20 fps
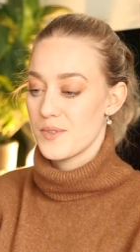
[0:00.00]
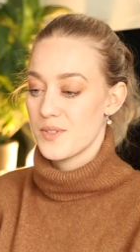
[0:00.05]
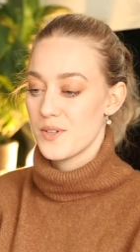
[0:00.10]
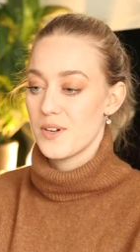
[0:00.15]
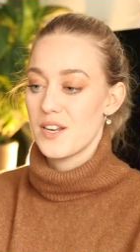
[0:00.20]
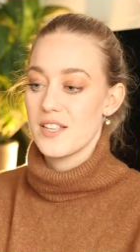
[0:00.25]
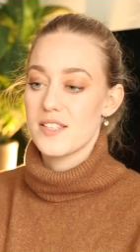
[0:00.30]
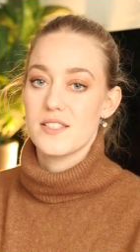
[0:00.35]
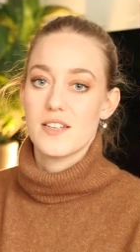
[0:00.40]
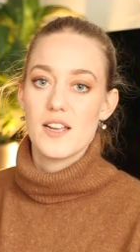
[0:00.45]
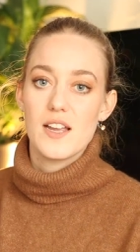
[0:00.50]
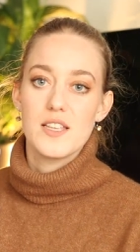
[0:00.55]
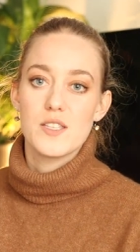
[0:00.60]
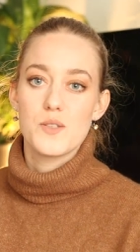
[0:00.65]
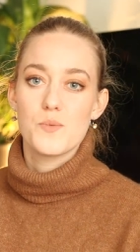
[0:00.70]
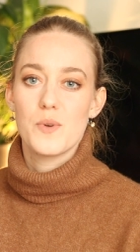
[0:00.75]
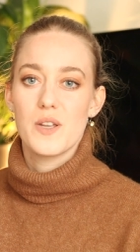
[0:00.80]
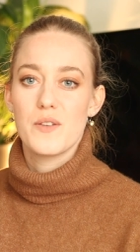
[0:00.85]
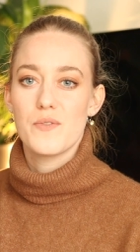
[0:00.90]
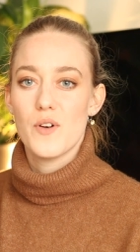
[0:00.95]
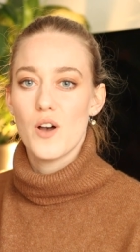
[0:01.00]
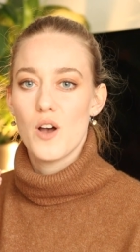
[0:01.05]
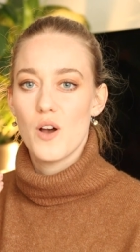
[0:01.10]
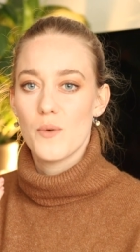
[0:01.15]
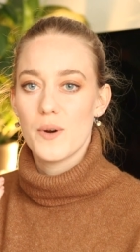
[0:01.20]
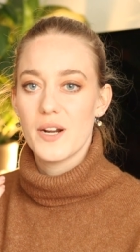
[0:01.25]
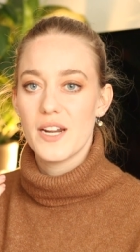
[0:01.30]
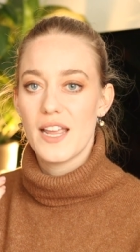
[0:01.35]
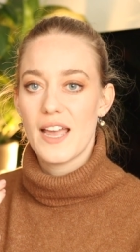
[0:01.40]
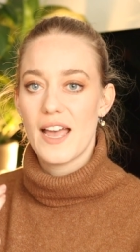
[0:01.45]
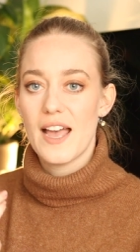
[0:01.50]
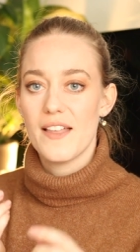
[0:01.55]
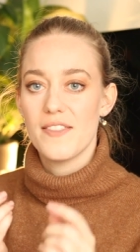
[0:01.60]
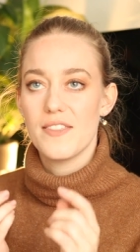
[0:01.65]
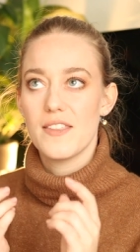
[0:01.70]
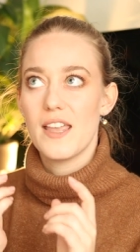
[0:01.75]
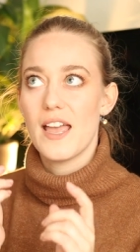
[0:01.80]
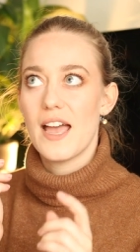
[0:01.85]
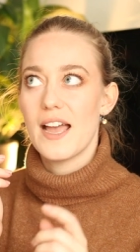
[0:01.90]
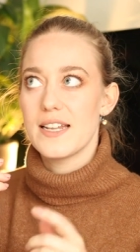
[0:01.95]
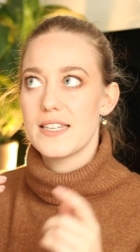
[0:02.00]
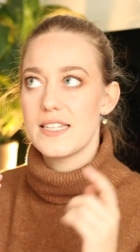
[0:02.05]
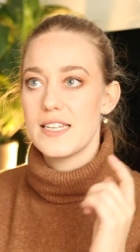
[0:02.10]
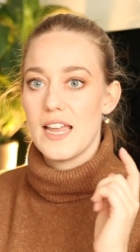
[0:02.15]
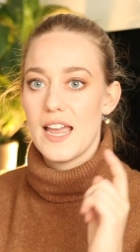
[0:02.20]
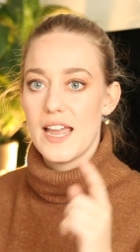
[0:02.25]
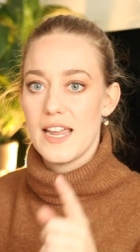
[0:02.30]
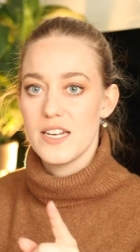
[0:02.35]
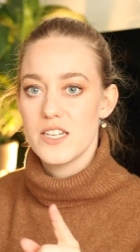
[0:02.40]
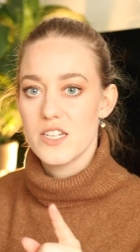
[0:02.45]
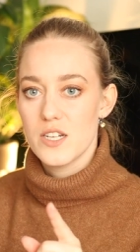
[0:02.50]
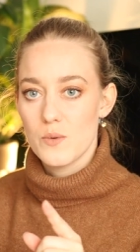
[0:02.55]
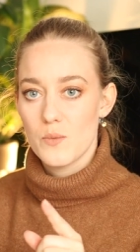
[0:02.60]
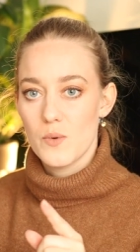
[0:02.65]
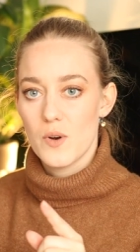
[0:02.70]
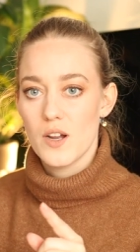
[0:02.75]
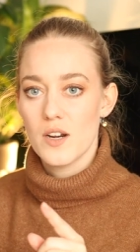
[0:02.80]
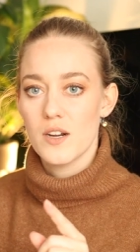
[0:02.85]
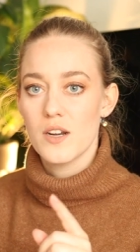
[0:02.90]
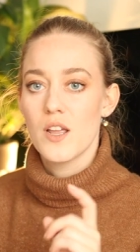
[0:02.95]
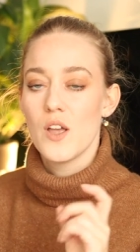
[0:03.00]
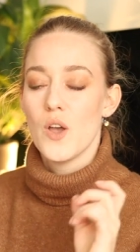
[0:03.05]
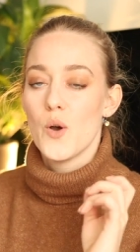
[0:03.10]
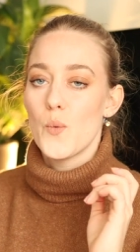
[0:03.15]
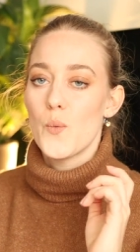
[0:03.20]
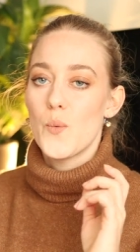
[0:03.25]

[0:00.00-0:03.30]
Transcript: So that's nice. We've already had the anti-aging one,